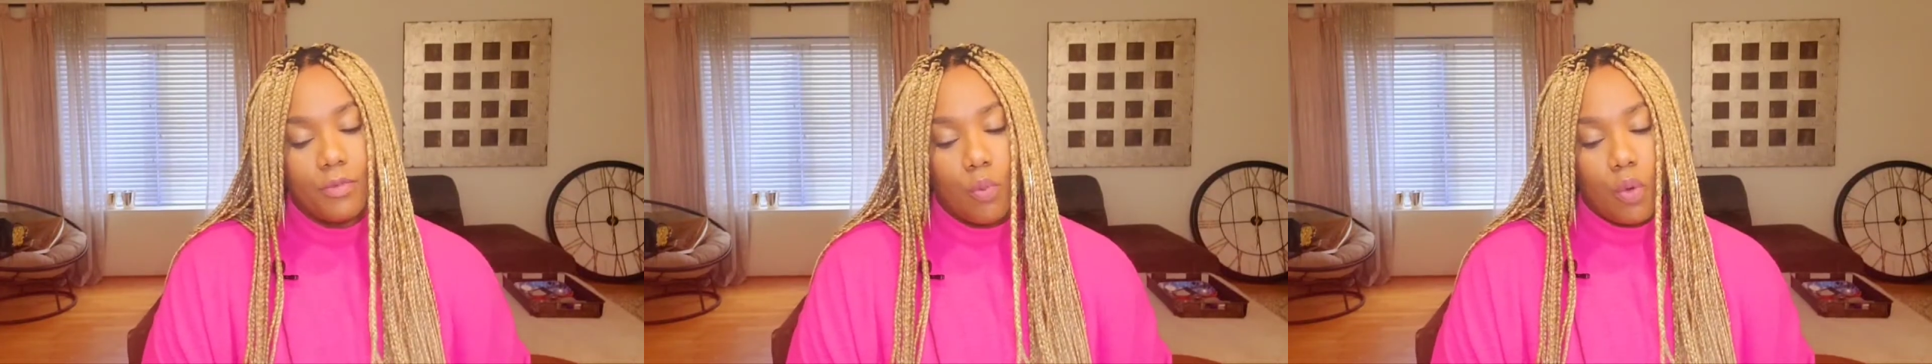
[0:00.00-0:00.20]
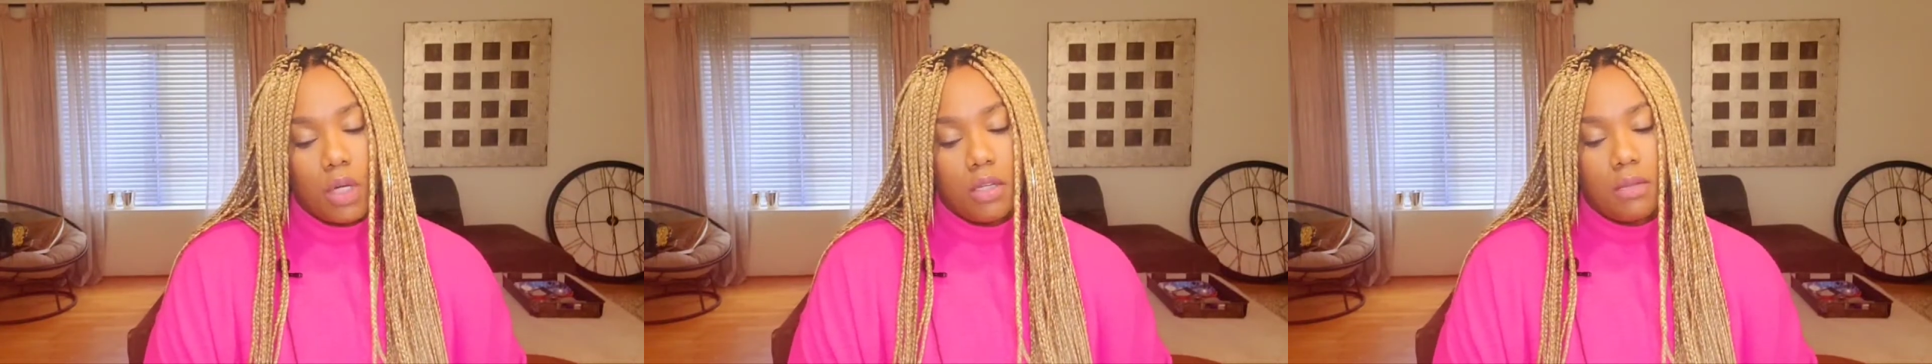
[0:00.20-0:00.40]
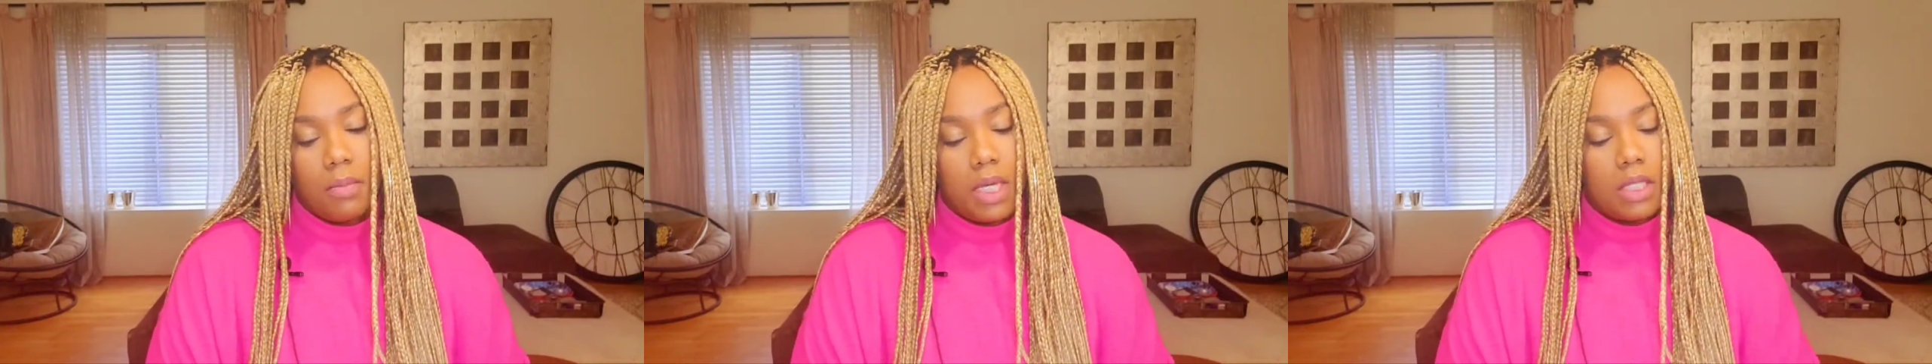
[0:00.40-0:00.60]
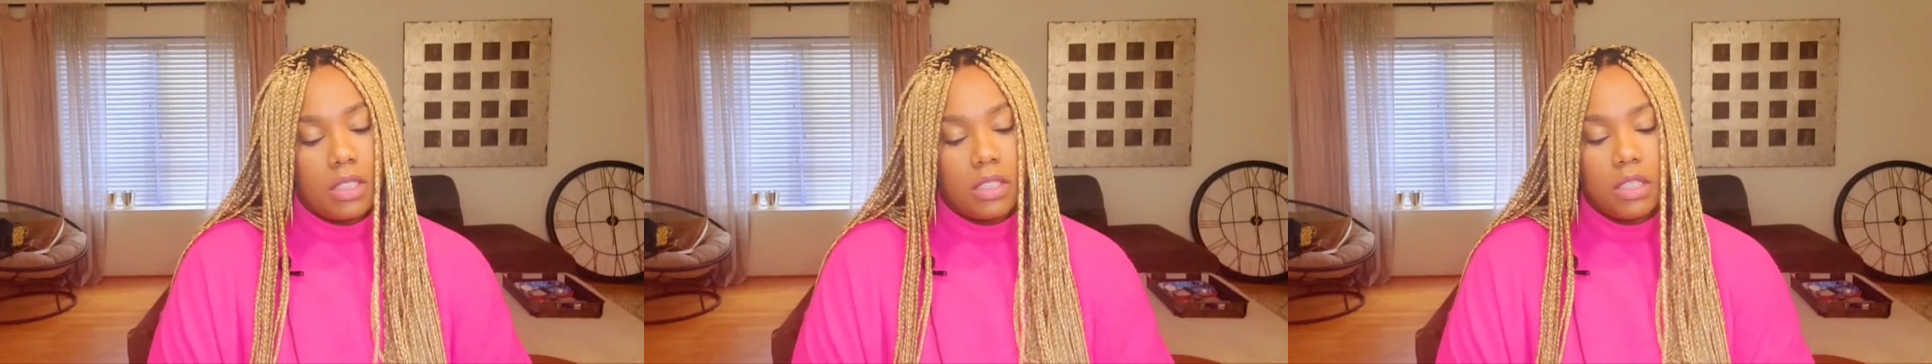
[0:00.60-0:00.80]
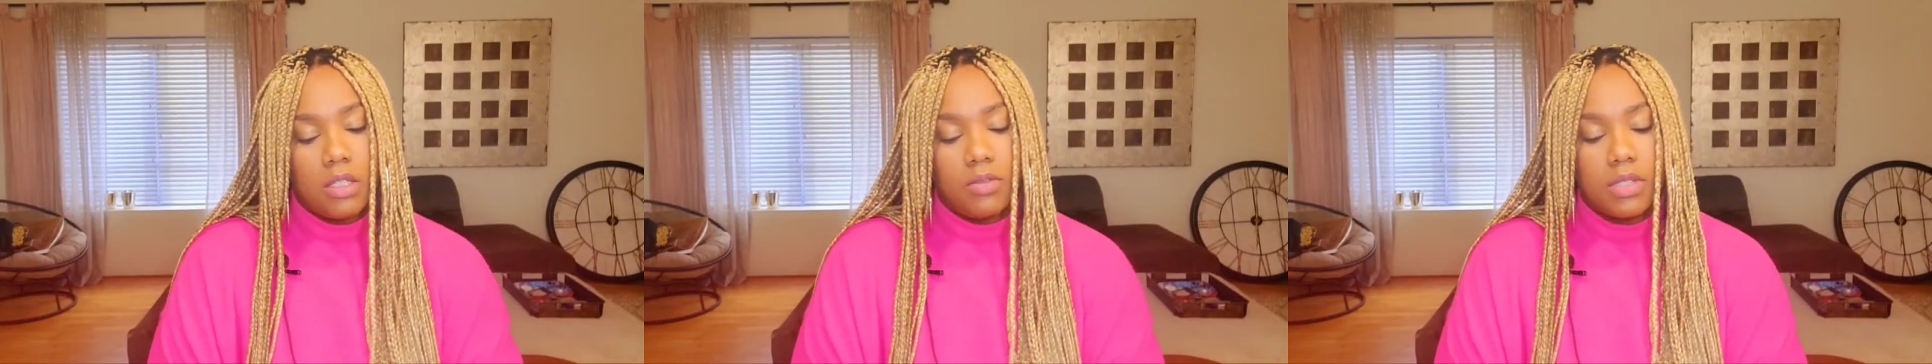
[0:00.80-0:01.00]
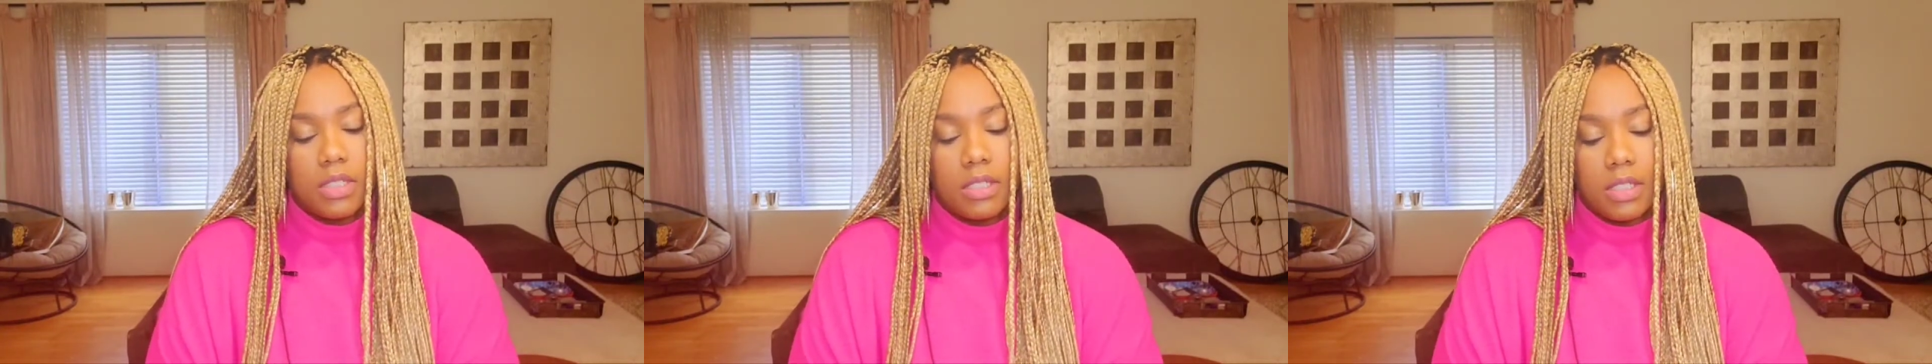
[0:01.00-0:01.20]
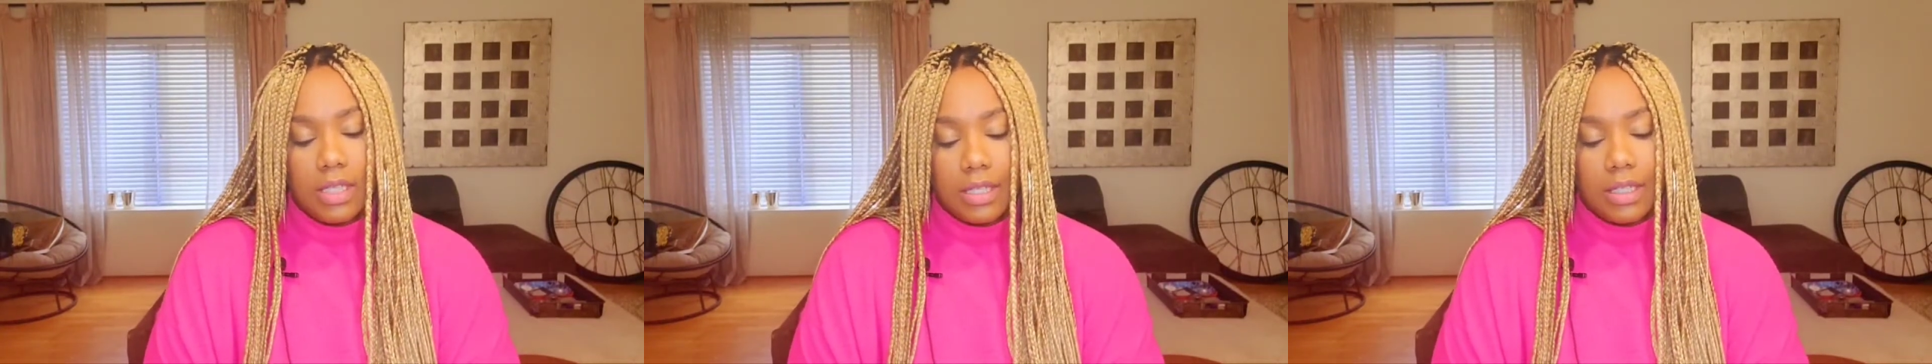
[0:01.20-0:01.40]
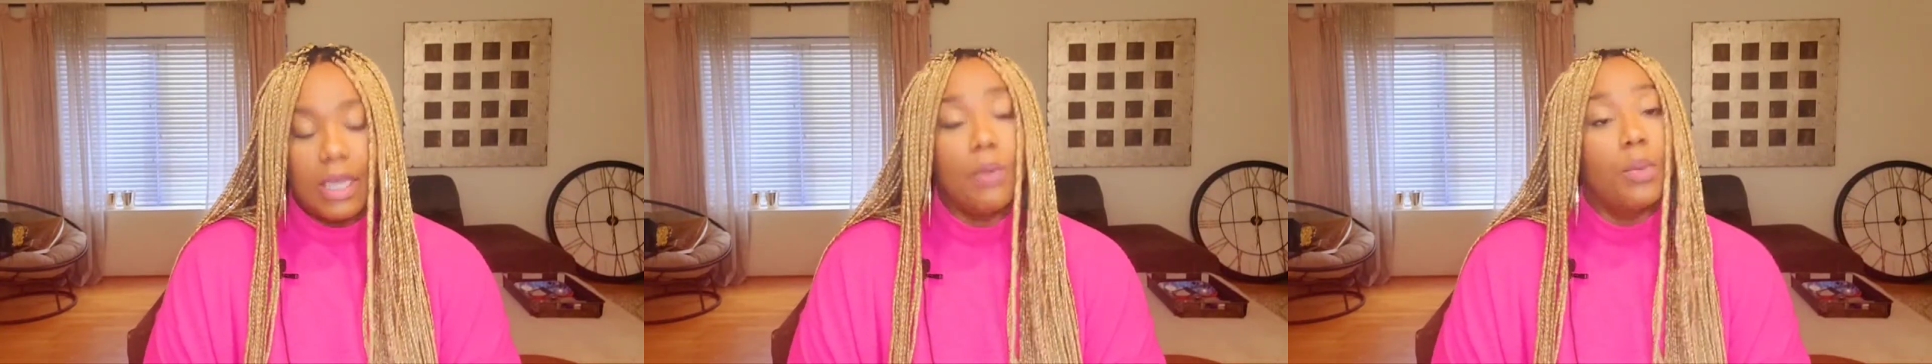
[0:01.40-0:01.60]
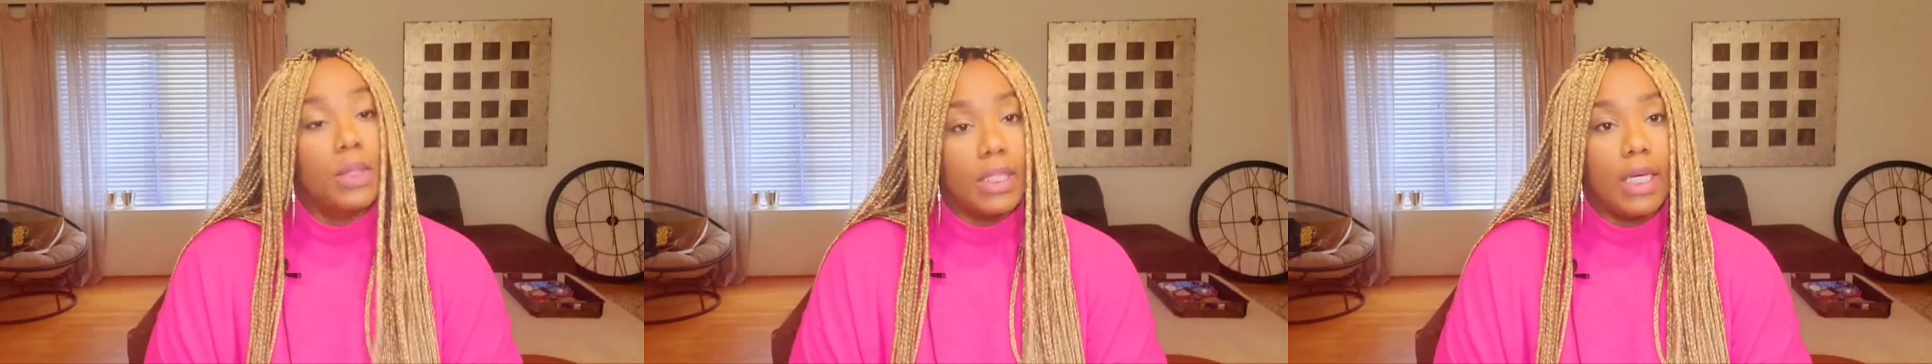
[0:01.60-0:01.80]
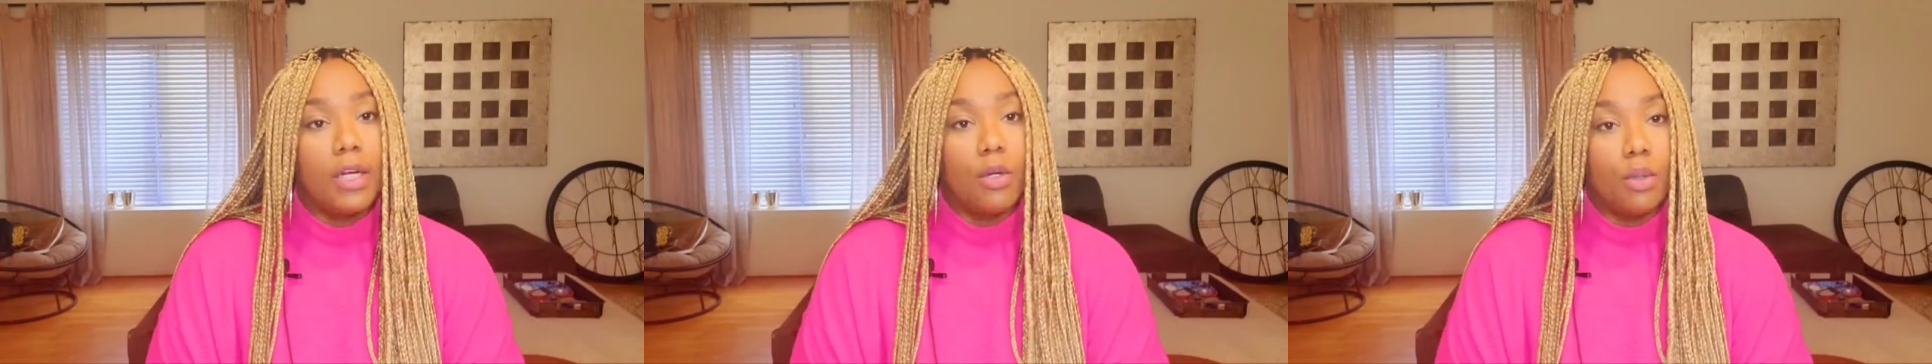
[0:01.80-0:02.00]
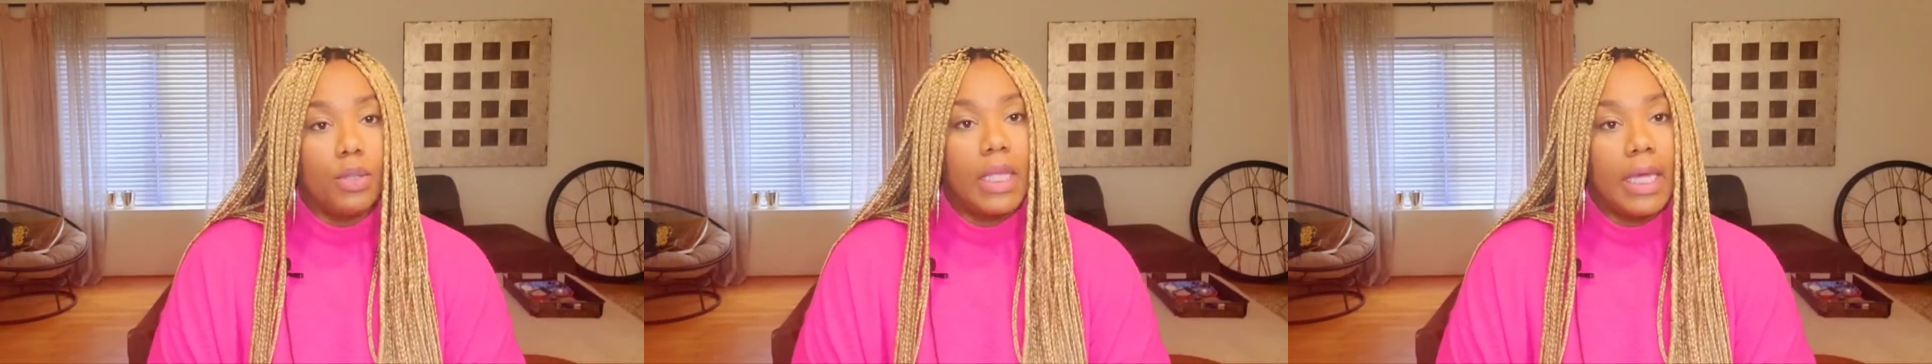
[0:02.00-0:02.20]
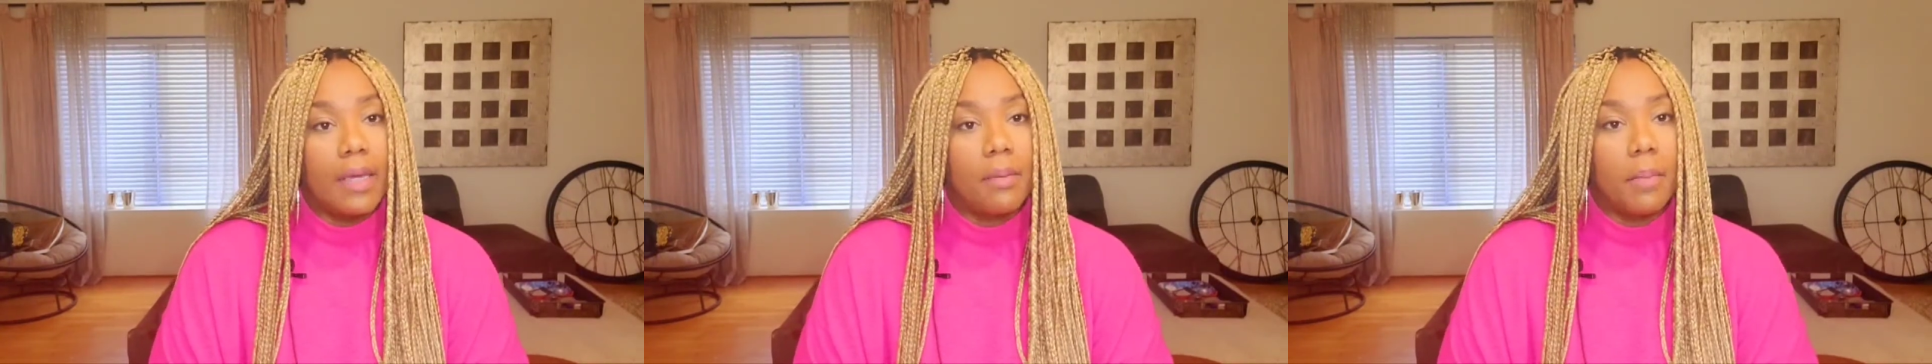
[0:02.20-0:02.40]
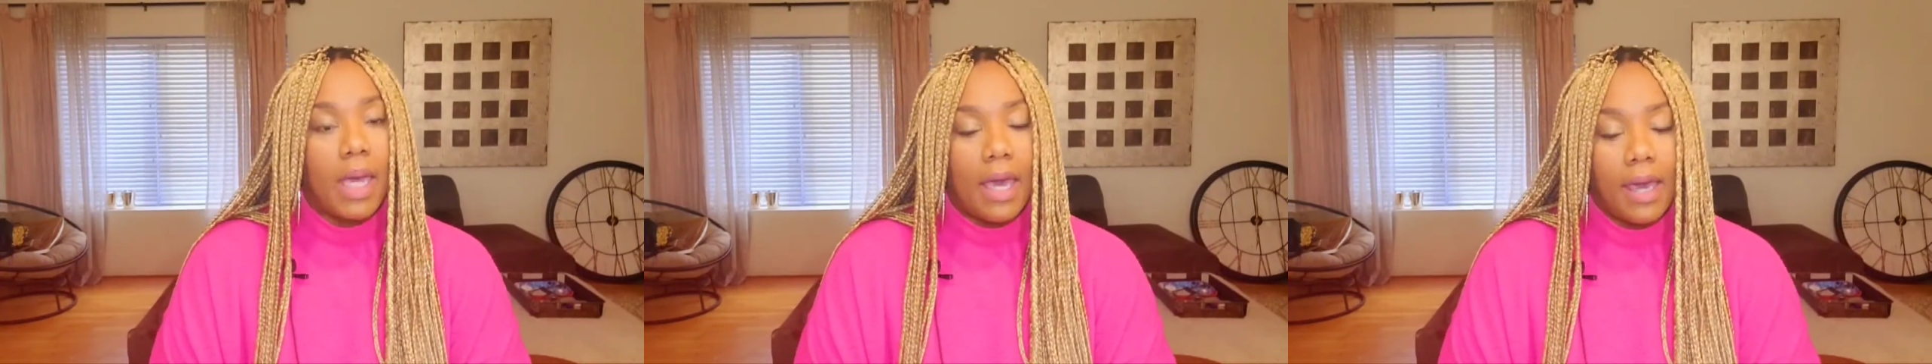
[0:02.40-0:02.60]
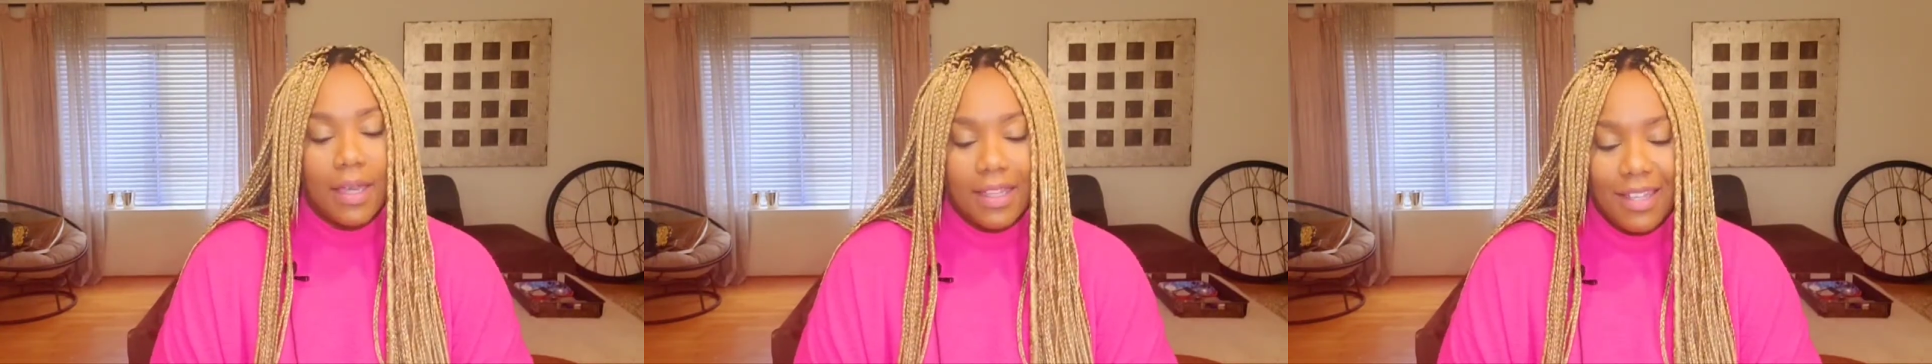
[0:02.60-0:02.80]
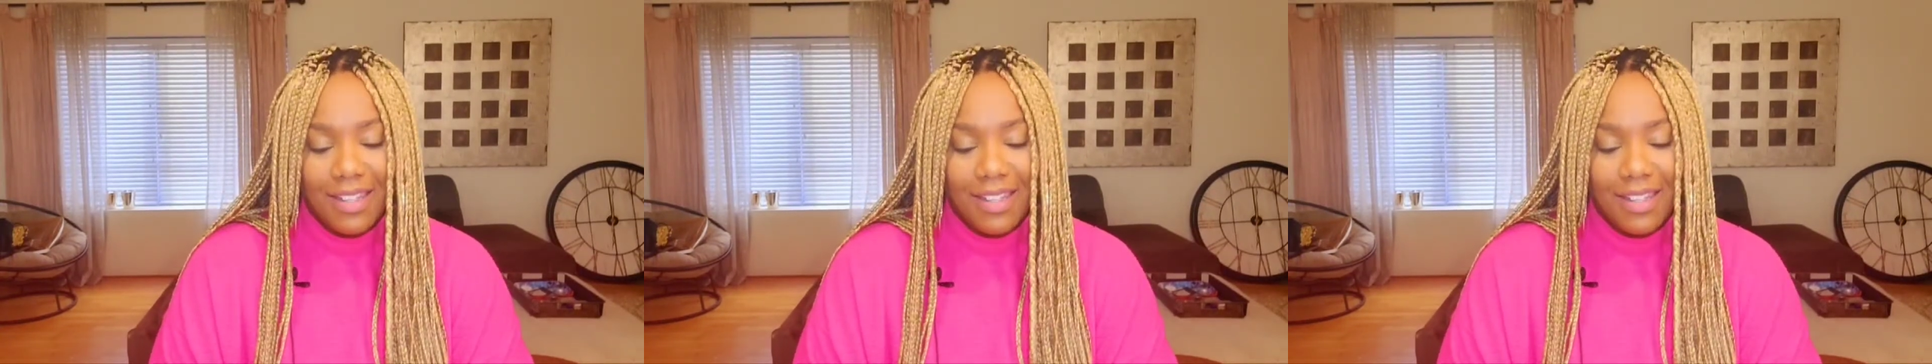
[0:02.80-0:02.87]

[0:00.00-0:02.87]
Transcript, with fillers: one of the main secrets is that they want that old thing back.